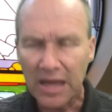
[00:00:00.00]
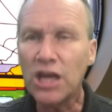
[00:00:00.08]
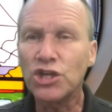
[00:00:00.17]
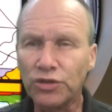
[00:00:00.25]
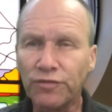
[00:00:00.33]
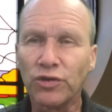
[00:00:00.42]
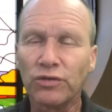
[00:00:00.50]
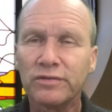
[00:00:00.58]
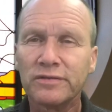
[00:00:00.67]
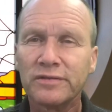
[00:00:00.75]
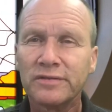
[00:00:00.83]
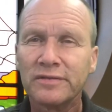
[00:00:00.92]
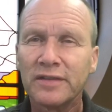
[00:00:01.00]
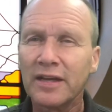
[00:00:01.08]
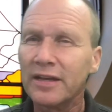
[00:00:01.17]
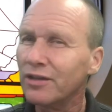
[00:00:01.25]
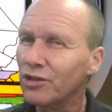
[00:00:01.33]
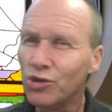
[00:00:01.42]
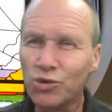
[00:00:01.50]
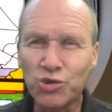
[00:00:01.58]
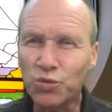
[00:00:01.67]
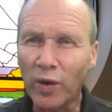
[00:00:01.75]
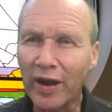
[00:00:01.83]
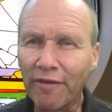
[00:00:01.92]
Each of you,
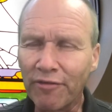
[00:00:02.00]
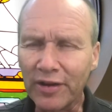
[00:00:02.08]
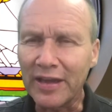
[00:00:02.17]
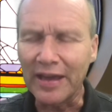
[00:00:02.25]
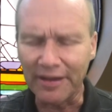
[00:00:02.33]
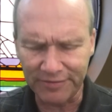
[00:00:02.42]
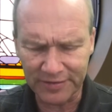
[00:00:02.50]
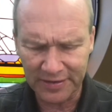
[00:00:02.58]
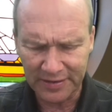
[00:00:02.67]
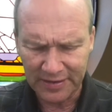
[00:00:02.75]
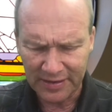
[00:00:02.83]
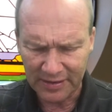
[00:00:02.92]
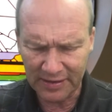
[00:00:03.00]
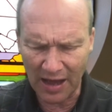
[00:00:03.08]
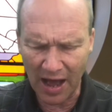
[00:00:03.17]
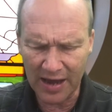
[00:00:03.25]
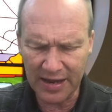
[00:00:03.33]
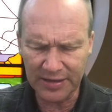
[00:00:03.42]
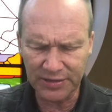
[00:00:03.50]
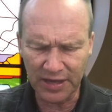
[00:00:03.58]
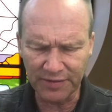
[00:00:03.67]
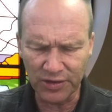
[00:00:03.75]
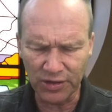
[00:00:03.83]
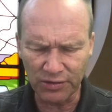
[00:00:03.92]
use whatever gift God has
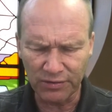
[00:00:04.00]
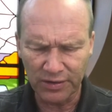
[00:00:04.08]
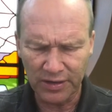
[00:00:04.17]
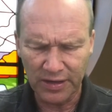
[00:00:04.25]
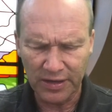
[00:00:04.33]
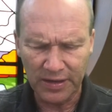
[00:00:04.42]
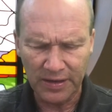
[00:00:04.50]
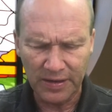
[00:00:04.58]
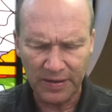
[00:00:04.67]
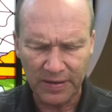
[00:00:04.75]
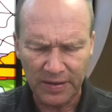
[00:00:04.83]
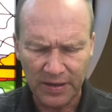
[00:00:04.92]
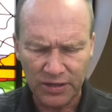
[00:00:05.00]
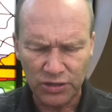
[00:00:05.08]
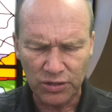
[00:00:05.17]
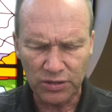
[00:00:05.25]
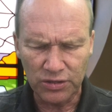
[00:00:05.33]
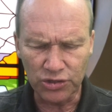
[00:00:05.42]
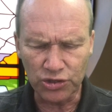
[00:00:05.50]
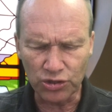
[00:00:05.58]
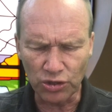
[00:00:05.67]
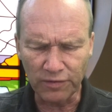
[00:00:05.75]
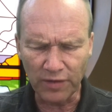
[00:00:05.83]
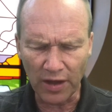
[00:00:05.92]
given you to
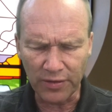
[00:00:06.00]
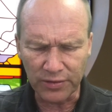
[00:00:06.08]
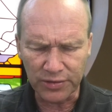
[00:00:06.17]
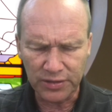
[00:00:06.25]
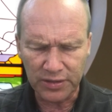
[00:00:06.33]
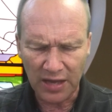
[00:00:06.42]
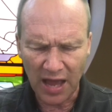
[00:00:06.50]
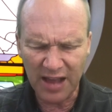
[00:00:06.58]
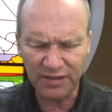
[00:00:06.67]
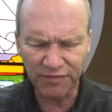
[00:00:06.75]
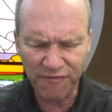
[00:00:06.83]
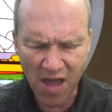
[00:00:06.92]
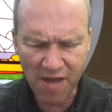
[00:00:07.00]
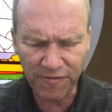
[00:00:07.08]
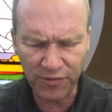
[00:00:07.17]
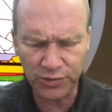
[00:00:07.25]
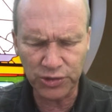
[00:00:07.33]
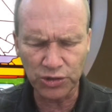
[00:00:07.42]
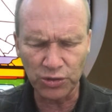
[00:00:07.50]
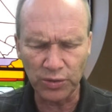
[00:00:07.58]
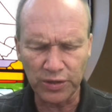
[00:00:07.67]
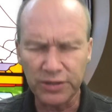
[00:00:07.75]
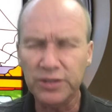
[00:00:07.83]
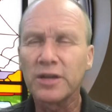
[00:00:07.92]
serve others as faithful
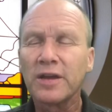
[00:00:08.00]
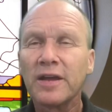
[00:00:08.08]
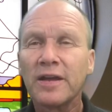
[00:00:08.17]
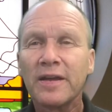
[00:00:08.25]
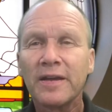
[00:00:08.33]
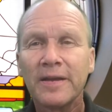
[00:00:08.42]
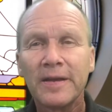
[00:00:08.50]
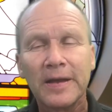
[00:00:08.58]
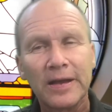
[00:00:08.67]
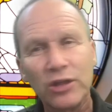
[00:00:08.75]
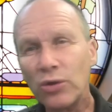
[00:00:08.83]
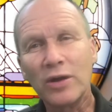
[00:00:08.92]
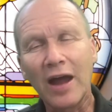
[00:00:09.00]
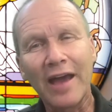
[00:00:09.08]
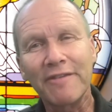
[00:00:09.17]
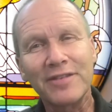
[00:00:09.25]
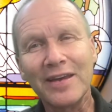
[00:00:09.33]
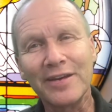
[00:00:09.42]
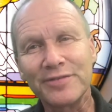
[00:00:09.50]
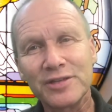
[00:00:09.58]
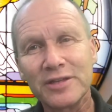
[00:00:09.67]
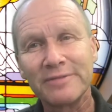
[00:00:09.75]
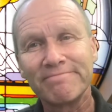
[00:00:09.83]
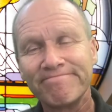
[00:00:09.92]
stewards. You and I have
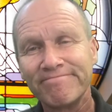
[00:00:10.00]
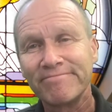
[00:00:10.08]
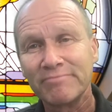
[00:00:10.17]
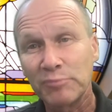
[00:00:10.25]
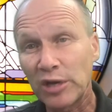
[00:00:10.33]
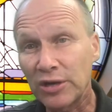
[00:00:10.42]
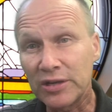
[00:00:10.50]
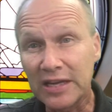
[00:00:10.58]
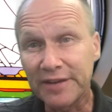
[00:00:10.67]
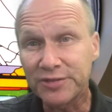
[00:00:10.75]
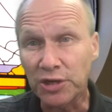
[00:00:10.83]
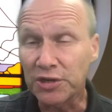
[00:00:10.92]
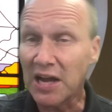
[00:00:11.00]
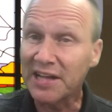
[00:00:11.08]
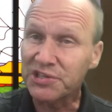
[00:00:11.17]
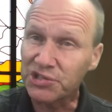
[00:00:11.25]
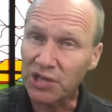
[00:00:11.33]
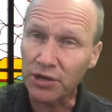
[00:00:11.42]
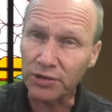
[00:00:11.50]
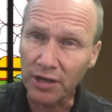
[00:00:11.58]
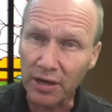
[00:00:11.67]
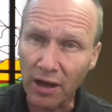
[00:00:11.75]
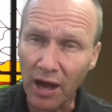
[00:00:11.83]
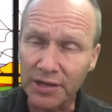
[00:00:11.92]
gifts. But our gifts are not centered
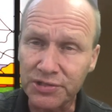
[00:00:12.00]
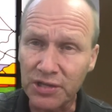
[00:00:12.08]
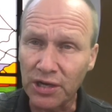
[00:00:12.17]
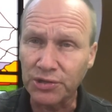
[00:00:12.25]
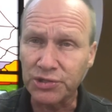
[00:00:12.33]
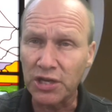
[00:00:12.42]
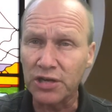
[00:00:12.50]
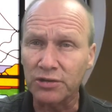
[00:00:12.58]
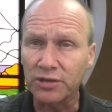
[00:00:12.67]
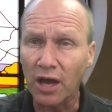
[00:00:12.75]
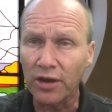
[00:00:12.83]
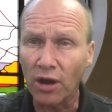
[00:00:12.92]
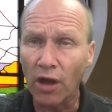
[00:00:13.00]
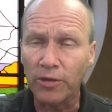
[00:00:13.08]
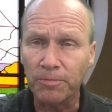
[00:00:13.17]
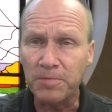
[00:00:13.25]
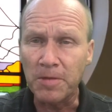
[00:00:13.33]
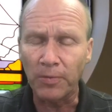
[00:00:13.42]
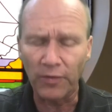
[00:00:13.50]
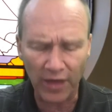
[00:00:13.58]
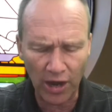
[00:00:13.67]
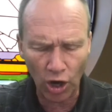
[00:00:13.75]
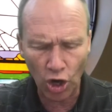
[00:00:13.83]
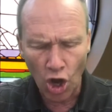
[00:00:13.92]
on us, they are centered on other people.
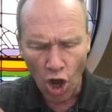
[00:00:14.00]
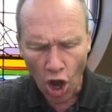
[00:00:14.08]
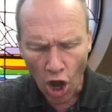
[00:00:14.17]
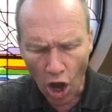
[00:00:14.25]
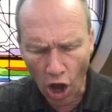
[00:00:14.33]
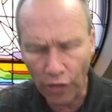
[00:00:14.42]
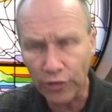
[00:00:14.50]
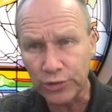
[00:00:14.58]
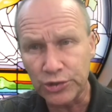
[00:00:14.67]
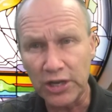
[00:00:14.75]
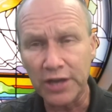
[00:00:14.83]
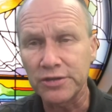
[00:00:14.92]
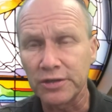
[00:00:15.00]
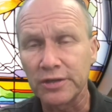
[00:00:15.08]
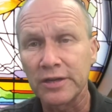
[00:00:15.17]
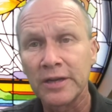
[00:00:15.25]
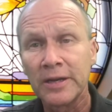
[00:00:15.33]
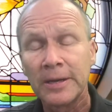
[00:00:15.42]
They are other centered.